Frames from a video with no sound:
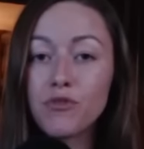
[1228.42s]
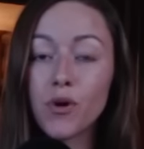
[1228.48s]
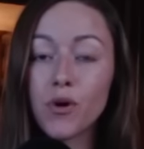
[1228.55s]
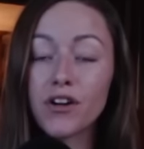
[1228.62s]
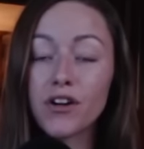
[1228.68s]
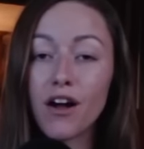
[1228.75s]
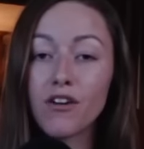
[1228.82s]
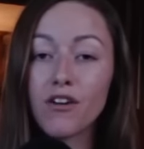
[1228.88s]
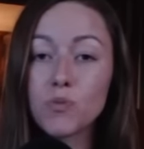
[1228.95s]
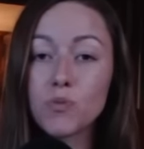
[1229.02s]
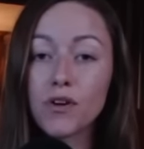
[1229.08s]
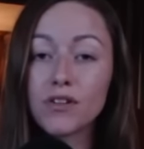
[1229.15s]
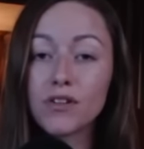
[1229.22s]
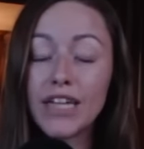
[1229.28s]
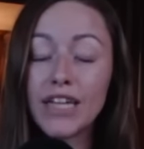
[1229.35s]
$400 per
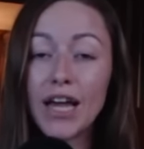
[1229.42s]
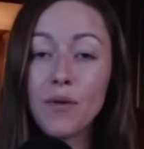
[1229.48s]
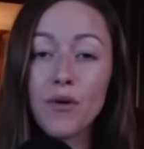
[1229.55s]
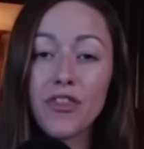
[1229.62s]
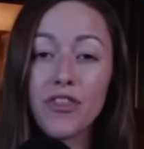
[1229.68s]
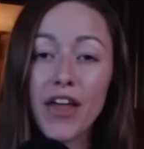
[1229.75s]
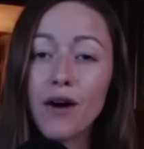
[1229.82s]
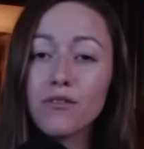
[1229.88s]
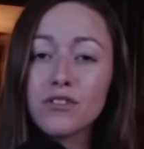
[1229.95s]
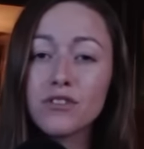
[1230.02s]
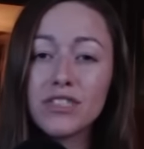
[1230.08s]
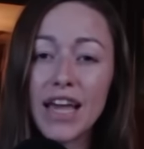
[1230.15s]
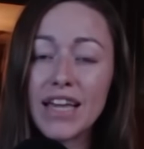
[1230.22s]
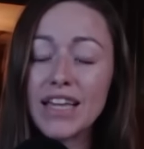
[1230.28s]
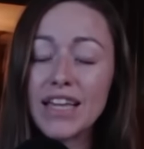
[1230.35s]
day without
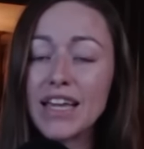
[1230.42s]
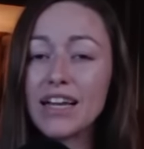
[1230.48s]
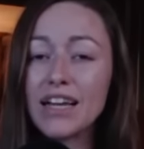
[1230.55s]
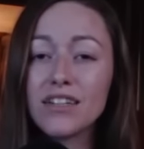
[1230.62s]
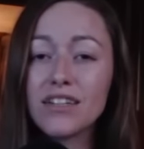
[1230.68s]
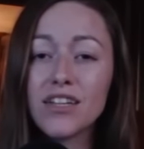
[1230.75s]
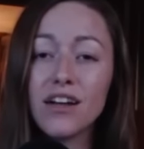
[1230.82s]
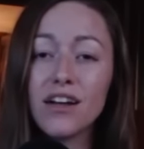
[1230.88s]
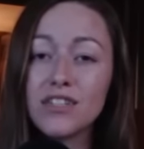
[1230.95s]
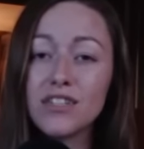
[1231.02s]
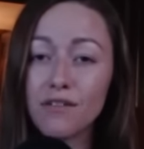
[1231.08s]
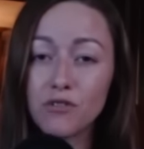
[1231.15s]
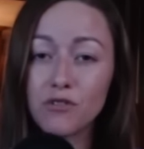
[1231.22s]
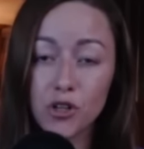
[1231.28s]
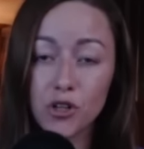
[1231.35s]
taking tons of
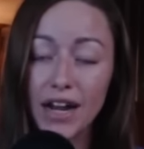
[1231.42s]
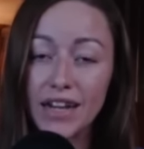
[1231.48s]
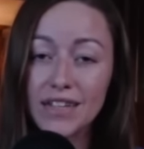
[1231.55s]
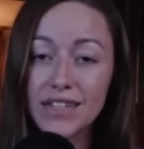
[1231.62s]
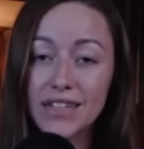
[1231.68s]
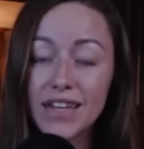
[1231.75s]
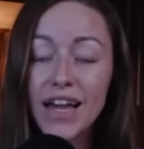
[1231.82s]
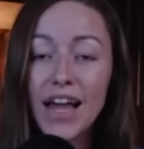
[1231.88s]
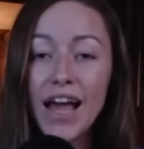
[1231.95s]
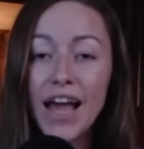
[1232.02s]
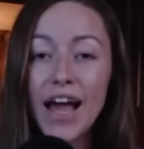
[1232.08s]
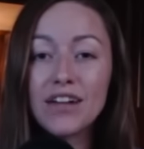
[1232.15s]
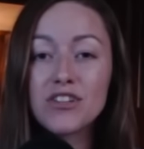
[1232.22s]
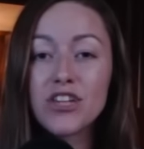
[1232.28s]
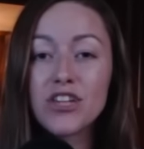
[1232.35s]
trades. And
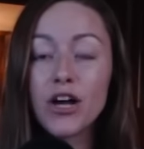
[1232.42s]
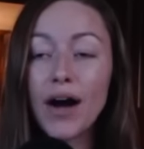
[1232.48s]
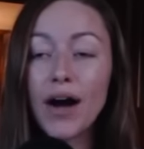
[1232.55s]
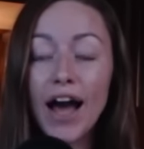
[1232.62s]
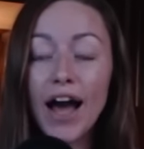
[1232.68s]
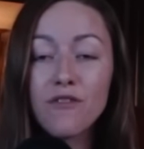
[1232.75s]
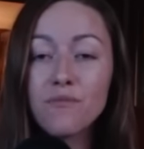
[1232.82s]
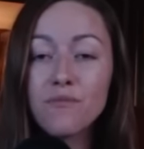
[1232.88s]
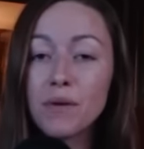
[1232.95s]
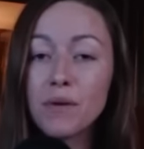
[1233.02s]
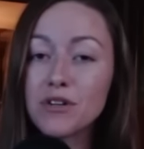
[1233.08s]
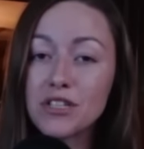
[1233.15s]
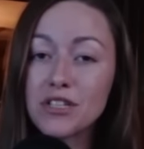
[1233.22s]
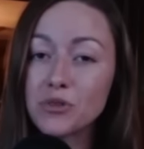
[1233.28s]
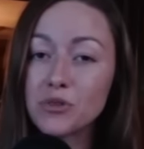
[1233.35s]
so I have members
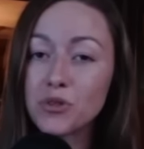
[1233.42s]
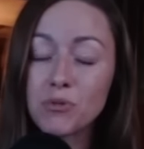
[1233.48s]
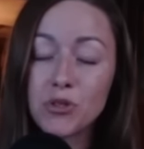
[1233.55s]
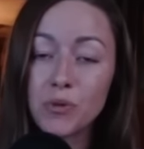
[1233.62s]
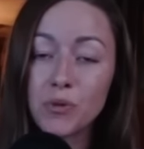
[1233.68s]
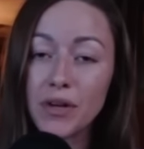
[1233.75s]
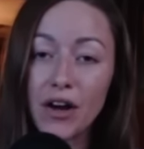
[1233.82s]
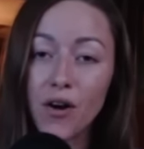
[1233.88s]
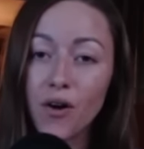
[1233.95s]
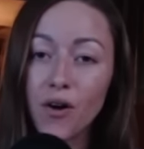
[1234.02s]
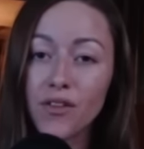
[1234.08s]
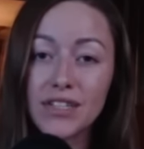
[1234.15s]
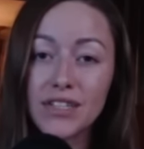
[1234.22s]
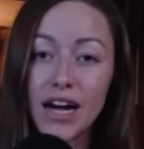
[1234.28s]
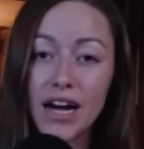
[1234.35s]
in the group doing it all the
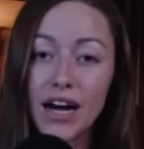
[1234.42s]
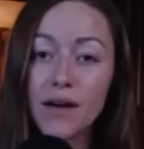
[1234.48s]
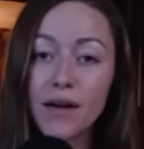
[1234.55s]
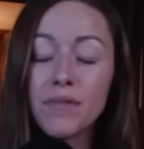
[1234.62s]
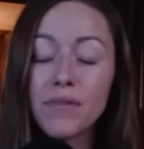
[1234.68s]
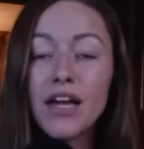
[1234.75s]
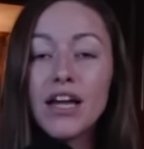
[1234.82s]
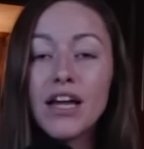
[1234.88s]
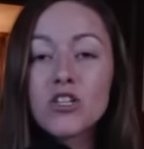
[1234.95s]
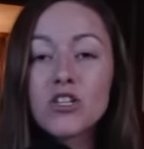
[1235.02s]
time. So